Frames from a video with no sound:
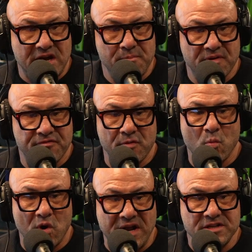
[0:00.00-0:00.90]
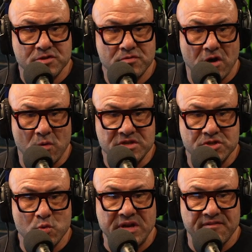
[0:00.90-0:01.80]
diet, but from what I do know
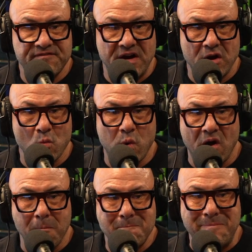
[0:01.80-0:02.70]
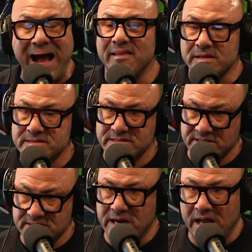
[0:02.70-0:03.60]
is you eat a very well
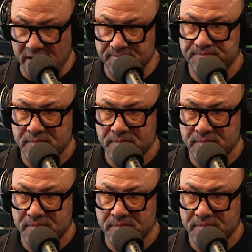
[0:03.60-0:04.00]
balanced diet.